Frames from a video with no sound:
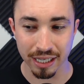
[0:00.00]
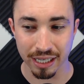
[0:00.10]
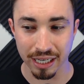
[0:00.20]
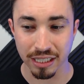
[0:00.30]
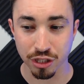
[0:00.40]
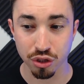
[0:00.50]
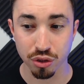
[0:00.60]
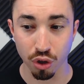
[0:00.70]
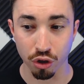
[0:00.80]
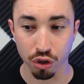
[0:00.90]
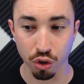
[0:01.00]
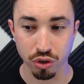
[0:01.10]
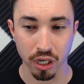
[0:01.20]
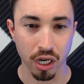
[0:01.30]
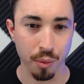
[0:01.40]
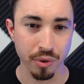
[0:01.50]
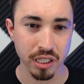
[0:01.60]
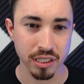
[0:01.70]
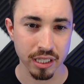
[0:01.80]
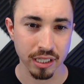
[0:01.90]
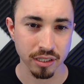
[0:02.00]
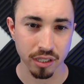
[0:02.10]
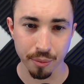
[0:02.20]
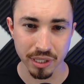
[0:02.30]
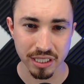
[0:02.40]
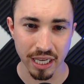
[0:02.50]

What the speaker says: he is darn close on a couple of these things. A couple of these